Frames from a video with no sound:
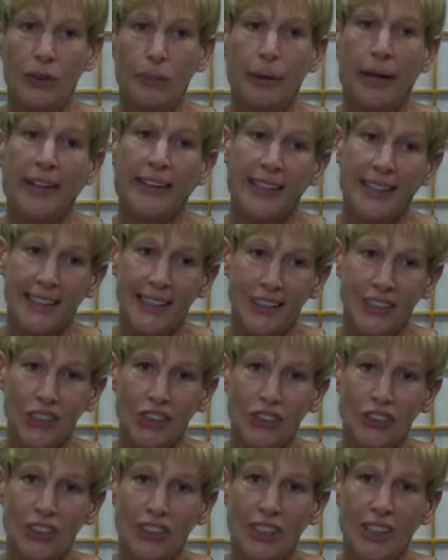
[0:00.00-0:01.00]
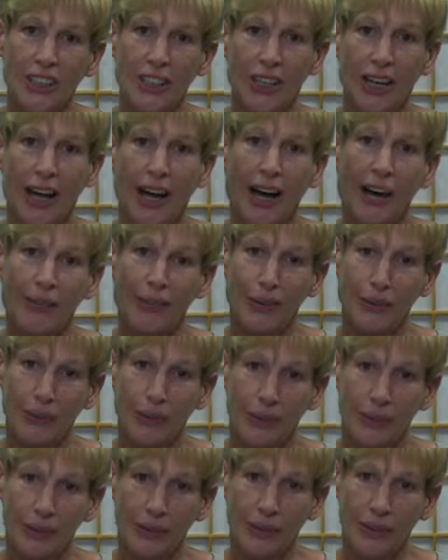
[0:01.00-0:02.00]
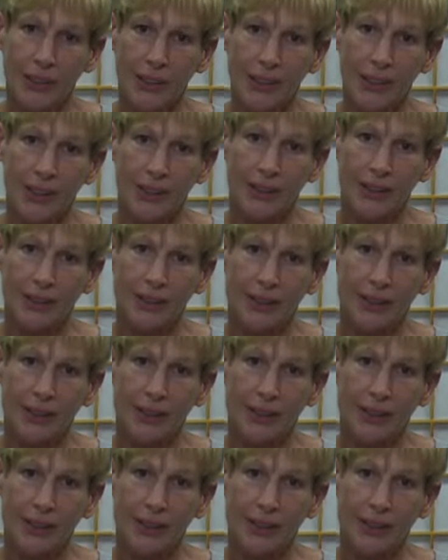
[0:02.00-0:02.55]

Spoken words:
about the history, how it works,